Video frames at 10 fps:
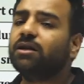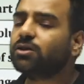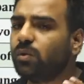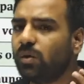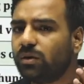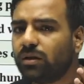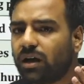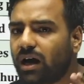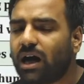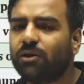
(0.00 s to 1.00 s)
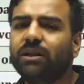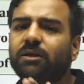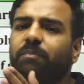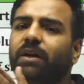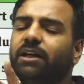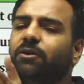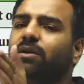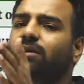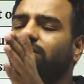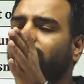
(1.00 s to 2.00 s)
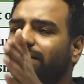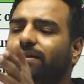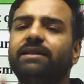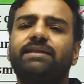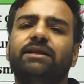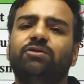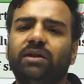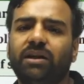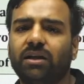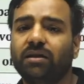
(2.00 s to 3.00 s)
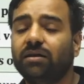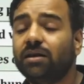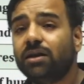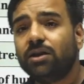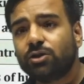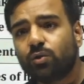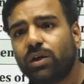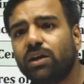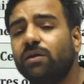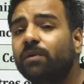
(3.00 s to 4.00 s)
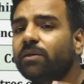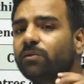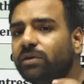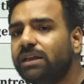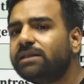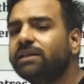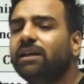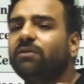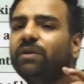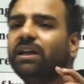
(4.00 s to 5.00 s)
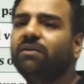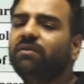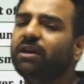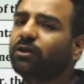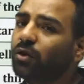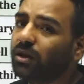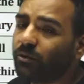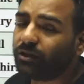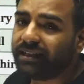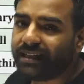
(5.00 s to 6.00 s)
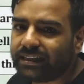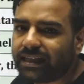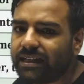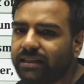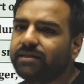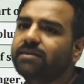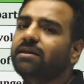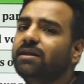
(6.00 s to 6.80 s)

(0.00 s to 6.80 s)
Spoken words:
So how that particular decision is actually taken? So here we'll say that whenever we are talking about the intelligence,